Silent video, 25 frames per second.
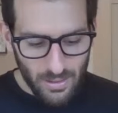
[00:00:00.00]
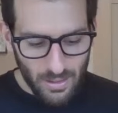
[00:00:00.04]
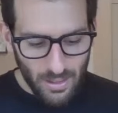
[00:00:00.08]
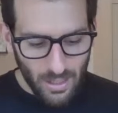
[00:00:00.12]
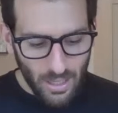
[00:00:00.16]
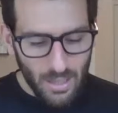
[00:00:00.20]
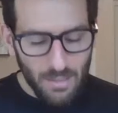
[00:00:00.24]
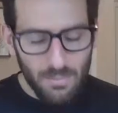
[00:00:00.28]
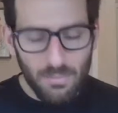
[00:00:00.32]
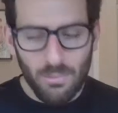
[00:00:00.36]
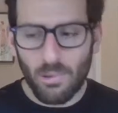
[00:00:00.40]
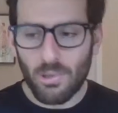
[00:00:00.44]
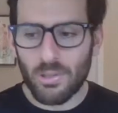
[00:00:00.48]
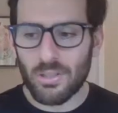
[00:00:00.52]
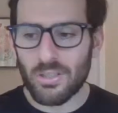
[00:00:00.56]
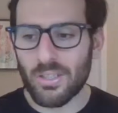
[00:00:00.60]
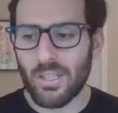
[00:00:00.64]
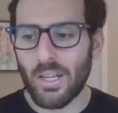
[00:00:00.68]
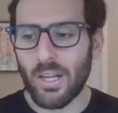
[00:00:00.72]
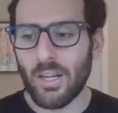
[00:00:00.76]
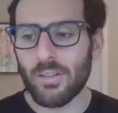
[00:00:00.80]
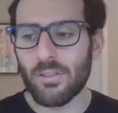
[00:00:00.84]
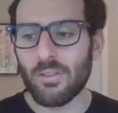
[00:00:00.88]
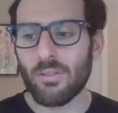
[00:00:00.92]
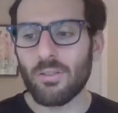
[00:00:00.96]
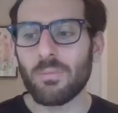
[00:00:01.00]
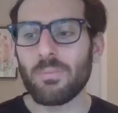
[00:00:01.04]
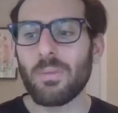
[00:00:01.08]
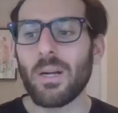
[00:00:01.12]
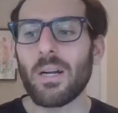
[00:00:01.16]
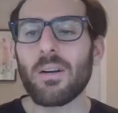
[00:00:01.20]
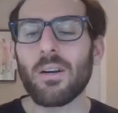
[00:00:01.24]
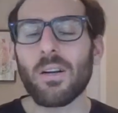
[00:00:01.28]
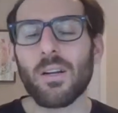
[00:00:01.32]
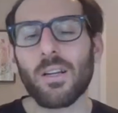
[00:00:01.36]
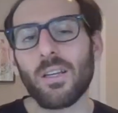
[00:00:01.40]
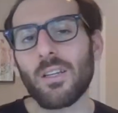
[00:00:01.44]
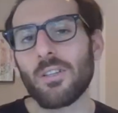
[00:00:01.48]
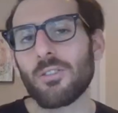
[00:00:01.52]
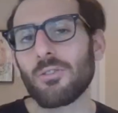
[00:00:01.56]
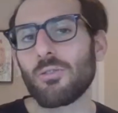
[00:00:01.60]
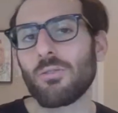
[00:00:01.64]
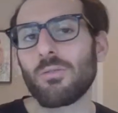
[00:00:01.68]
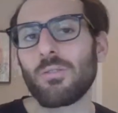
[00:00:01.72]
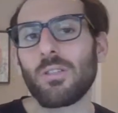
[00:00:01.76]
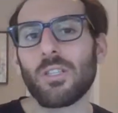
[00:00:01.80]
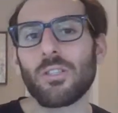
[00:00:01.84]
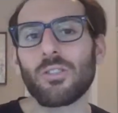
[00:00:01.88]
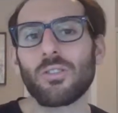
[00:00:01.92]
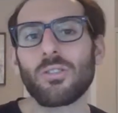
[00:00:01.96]
a more standard American
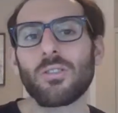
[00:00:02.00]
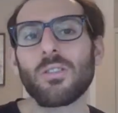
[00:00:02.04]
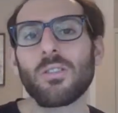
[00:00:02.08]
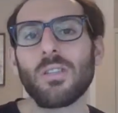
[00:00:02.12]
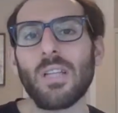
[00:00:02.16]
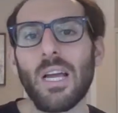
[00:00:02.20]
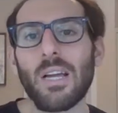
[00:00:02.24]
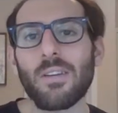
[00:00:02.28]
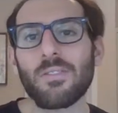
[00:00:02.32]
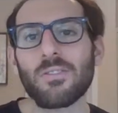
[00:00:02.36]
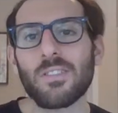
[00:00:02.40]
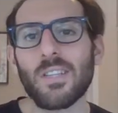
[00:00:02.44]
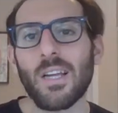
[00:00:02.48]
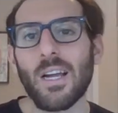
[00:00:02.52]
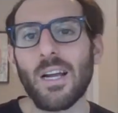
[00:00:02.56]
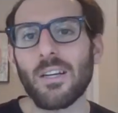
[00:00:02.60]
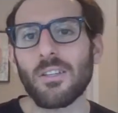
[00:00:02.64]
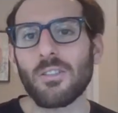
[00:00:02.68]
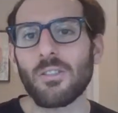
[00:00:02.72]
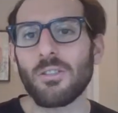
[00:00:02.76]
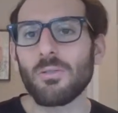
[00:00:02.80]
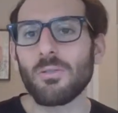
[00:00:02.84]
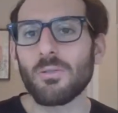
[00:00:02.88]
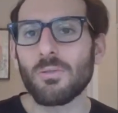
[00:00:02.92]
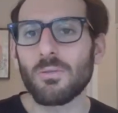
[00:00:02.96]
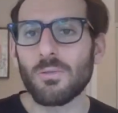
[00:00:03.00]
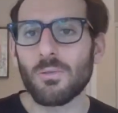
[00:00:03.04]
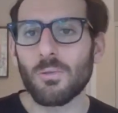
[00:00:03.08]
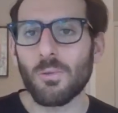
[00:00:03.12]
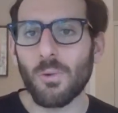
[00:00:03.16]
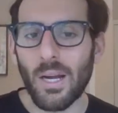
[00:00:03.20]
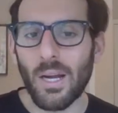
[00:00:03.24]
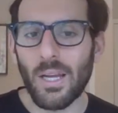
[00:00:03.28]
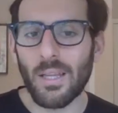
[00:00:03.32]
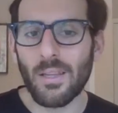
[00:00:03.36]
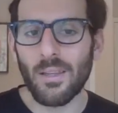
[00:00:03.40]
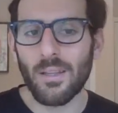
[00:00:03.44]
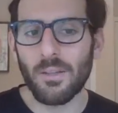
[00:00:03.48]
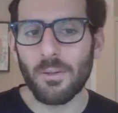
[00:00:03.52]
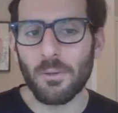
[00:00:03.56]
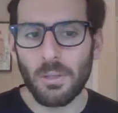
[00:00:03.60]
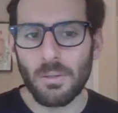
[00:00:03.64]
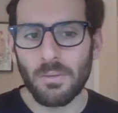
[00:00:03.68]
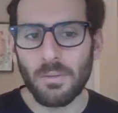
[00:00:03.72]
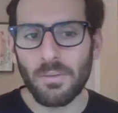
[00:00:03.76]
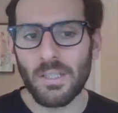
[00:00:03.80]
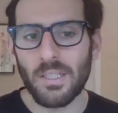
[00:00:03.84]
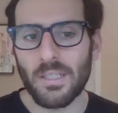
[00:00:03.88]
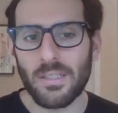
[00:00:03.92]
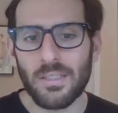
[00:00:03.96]
traditional lifestyle, you quite
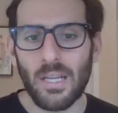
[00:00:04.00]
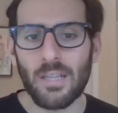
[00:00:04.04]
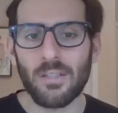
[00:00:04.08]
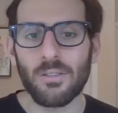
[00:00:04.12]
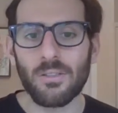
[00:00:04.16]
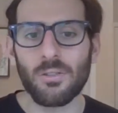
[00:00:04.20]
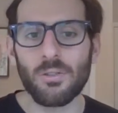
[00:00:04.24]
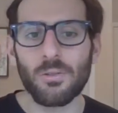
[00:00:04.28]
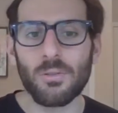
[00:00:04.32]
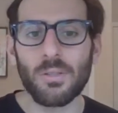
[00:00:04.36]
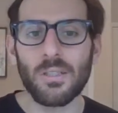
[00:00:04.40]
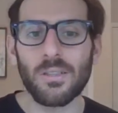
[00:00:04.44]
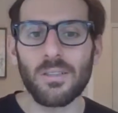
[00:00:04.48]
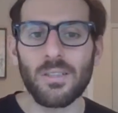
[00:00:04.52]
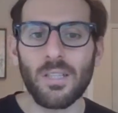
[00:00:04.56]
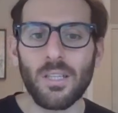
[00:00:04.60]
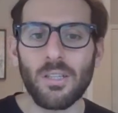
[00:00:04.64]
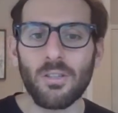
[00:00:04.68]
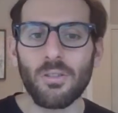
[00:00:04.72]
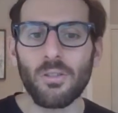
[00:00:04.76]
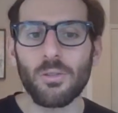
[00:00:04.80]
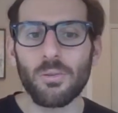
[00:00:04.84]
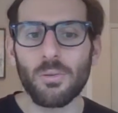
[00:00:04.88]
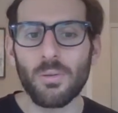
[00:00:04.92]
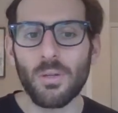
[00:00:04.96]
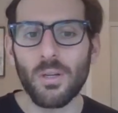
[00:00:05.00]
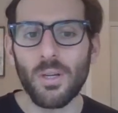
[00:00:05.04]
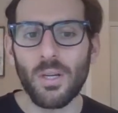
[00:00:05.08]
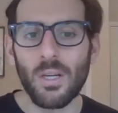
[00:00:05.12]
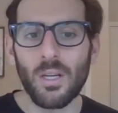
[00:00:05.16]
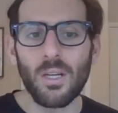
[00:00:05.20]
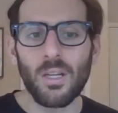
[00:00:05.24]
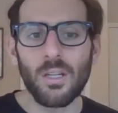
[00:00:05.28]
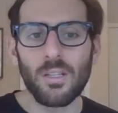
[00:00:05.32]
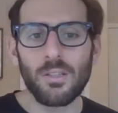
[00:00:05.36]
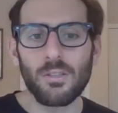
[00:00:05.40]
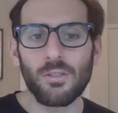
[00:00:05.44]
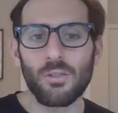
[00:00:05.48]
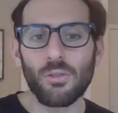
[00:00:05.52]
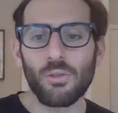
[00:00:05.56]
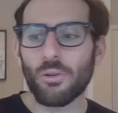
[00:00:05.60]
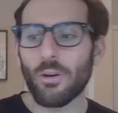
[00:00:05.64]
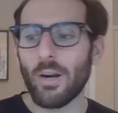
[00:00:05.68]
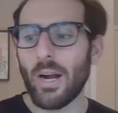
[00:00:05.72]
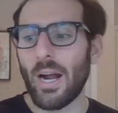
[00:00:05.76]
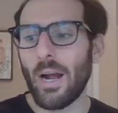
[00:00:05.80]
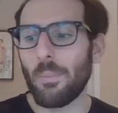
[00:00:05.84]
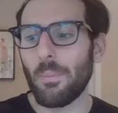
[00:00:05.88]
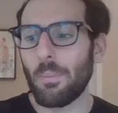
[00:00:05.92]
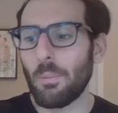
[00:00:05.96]
literally tend to continue to
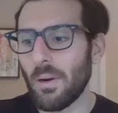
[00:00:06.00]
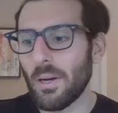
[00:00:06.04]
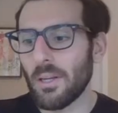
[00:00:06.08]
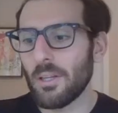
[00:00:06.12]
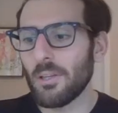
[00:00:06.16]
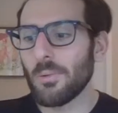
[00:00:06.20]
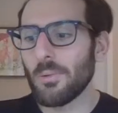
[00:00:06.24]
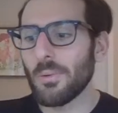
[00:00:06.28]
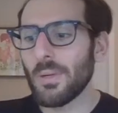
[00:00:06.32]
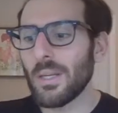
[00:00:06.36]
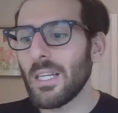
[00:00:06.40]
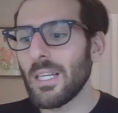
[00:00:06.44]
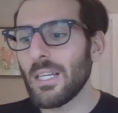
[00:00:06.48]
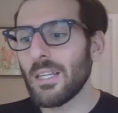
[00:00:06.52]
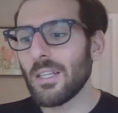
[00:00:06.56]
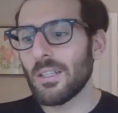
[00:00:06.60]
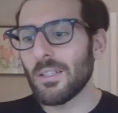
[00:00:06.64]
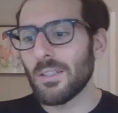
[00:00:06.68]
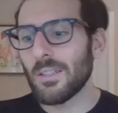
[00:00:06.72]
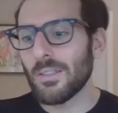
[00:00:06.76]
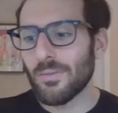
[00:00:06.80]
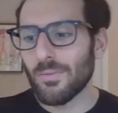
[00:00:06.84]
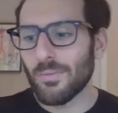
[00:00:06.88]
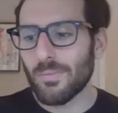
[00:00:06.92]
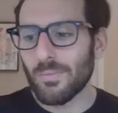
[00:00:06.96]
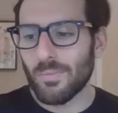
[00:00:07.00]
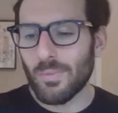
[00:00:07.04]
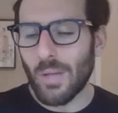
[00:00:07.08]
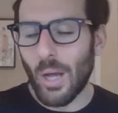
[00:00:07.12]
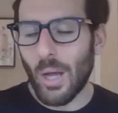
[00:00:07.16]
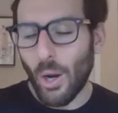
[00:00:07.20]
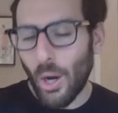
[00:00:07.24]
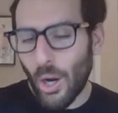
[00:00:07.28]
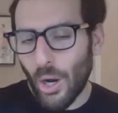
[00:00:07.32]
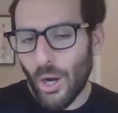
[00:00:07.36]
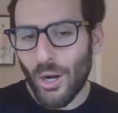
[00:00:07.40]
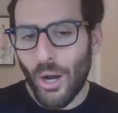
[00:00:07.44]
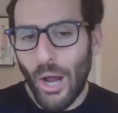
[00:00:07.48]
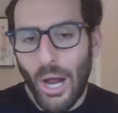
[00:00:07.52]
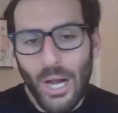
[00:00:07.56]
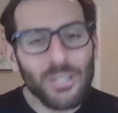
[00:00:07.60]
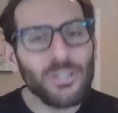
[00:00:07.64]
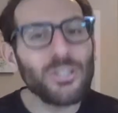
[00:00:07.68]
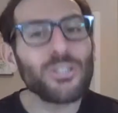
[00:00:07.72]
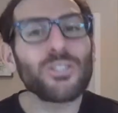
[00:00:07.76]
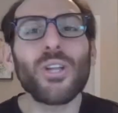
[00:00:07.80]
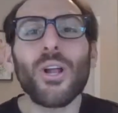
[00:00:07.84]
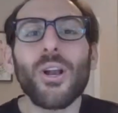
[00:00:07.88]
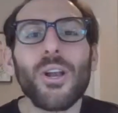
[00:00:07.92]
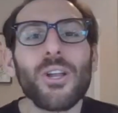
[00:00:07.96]
crap where you eat on, on
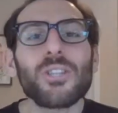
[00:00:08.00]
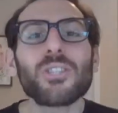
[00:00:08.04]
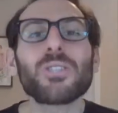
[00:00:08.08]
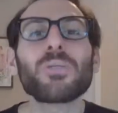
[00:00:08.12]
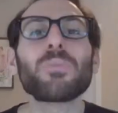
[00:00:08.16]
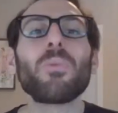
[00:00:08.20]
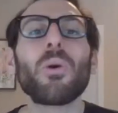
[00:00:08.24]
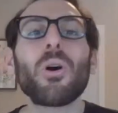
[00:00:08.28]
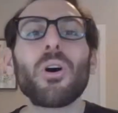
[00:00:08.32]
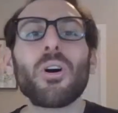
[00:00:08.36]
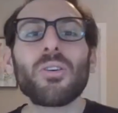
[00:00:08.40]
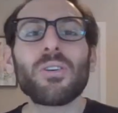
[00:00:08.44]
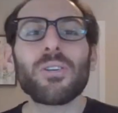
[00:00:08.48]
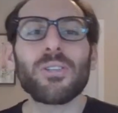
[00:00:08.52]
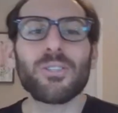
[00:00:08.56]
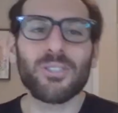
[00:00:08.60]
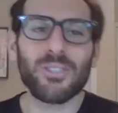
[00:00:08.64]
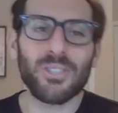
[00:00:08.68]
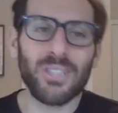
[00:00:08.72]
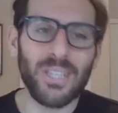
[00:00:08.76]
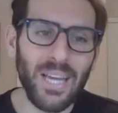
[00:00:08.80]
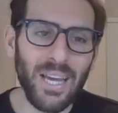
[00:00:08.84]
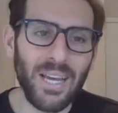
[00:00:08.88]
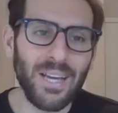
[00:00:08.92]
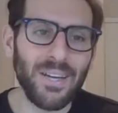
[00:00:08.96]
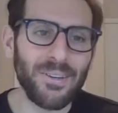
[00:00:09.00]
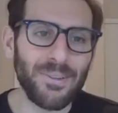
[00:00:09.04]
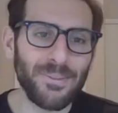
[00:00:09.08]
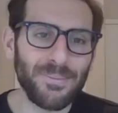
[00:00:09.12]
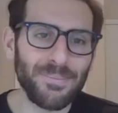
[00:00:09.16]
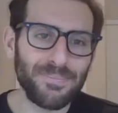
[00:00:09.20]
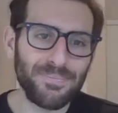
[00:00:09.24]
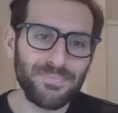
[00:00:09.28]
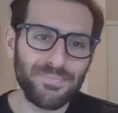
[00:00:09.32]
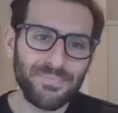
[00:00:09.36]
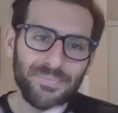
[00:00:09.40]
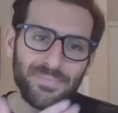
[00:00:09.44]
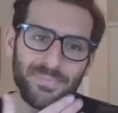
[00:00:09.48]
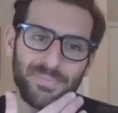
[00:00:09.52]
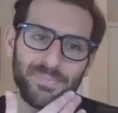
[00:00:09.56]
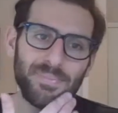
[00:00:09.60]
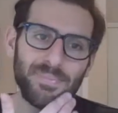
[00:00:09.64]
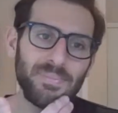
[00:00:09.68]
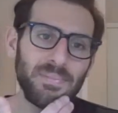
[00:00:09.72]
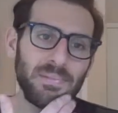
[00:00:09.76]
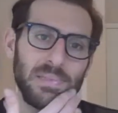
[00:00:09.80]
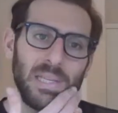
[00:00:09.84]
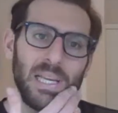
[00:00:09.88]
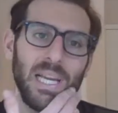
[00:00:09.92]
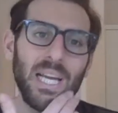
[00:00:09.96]
just on a smaller scale.
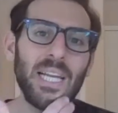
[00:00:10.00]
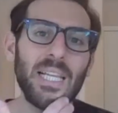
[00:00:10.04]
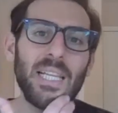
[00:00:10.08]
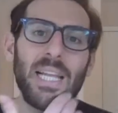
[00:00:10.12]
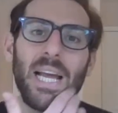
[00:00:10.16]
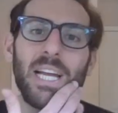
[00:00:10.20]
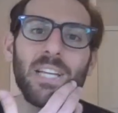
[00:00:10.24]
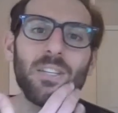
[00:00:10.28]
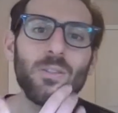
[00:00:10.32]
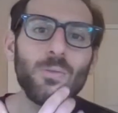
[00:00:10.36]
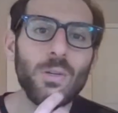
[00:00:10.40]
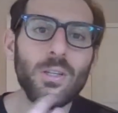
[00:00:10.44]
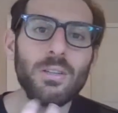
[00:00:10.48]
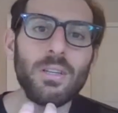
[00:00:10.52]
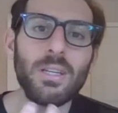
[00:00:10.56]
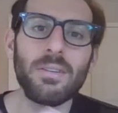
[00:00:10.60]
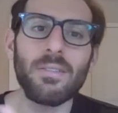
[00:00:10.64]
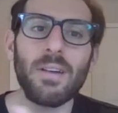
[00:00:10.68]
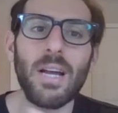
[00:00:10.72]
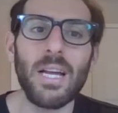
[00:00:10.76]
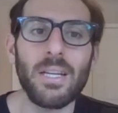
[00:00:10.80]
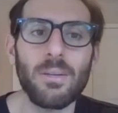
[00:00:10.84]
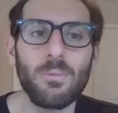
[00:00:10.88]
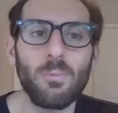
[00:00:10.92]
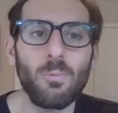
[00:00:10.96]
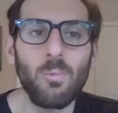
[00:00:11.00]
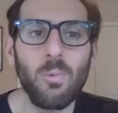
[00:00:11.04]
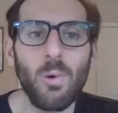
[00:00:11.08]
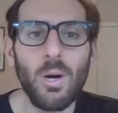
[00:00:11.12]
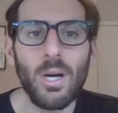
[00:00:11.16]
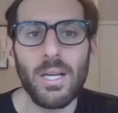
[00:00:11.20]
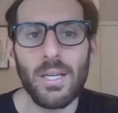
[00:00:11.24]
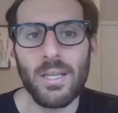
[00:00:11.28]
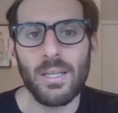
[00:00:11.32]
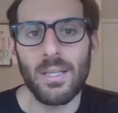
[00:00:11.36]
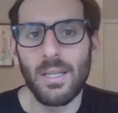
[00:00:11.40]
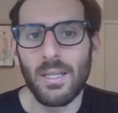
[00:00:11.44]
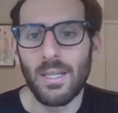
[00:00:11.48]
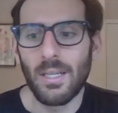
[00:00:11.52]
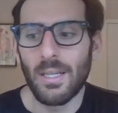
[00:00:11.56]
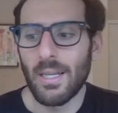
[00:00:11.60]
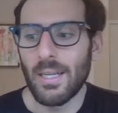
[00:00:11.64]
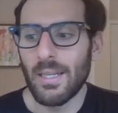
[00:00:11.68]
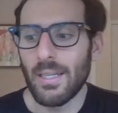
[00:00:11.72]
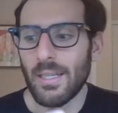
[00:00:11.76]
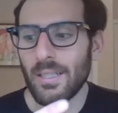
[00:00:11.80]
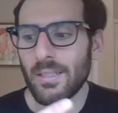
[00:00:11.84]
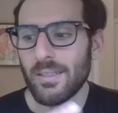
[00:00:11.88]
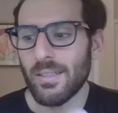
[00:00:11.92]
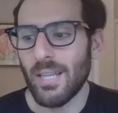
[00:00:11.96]
And that's really like what
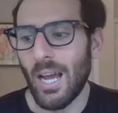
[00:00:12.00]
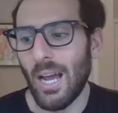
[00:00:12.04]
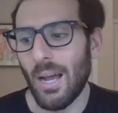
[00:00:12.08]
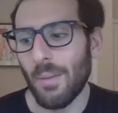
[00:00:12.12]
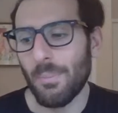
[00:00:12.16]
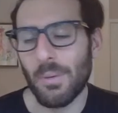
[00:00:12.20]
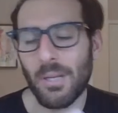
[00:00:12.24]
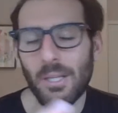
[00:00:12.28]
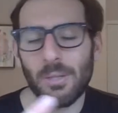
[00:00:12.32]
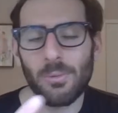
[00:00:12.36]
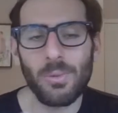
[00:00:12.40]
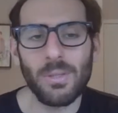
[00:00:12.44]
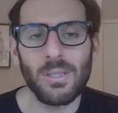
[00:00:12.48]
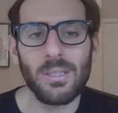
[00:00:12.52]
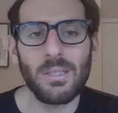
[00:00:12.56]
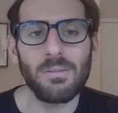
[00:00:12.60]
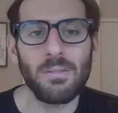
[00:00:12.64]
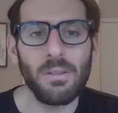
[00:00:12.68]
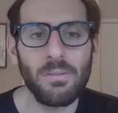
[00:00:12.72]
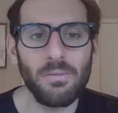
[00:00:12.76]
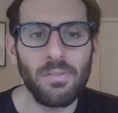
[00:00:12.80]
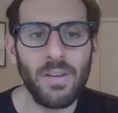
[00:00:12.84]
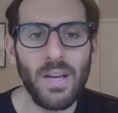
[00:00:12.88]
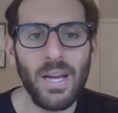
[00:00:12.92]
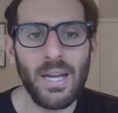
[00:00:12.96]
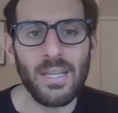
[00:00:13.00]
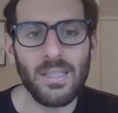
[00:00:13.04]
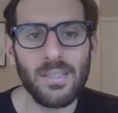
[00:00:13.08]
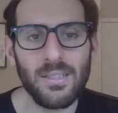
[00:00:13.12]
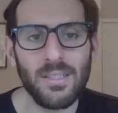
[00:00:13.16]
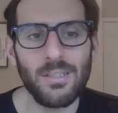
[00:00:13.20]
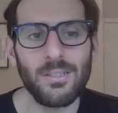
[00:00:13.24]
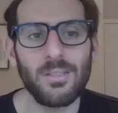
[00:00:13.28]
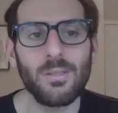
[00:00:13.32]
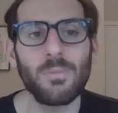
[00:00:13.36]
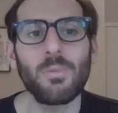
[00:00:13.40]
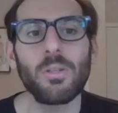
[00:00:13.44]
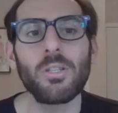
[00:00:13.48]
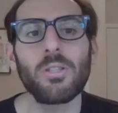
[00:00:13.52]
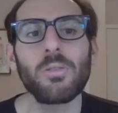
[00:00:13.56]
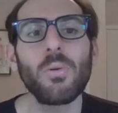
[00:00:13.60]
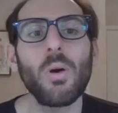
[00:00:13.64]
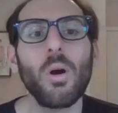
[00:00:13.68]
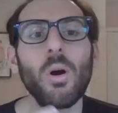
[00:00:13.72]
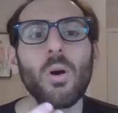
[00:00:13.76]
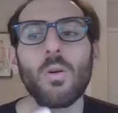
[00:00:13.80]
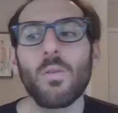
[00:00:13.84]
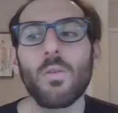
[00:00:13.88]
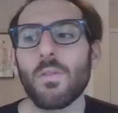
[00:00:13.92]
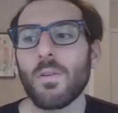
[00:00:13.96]
is happening with the lymphatic system. When you
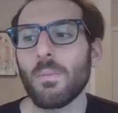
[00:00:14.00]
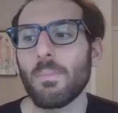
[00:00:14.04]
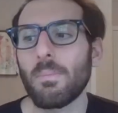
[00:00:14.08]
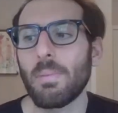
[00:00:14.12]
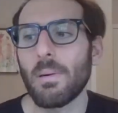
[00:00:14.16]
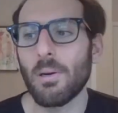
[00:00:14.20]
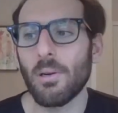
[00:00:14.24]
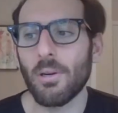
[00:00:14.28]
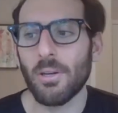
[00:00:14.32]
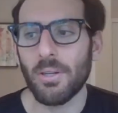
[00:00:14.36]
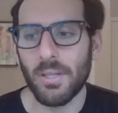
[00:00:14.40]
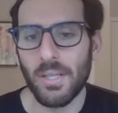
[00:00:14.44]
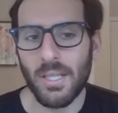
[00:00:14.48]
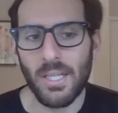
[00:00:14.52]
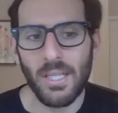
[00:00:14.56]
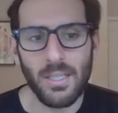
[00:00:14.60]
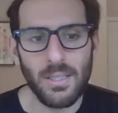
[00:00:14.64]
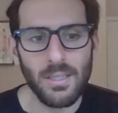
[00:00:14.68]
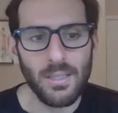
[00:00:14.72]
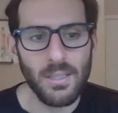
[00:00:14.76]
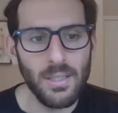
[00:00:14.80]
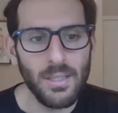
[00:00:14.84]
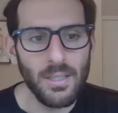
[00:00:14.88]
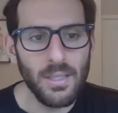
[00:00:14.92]
overburden it,